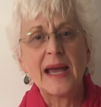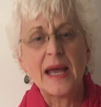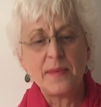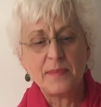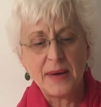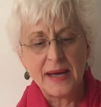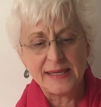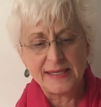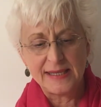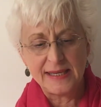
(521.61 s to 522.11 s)
a
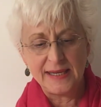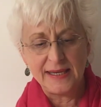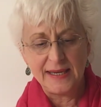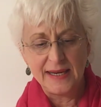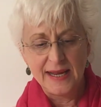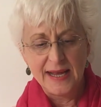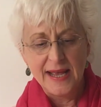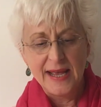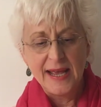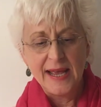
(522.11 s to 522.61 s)
button.
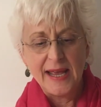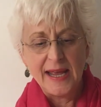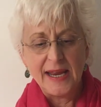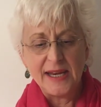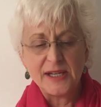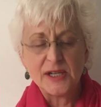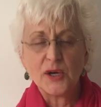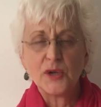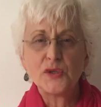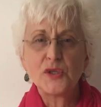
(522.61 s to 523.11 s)
He
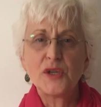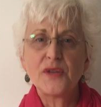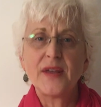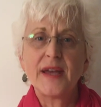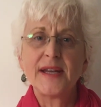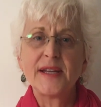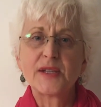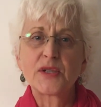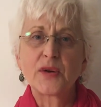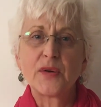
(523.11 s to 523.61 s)
told you that
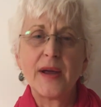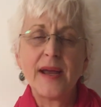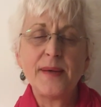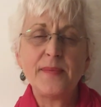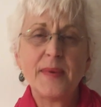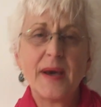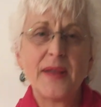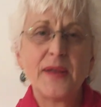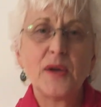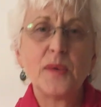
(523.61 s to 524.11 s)
his
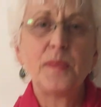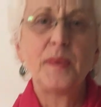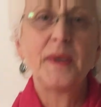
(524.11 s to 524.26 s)
grandmother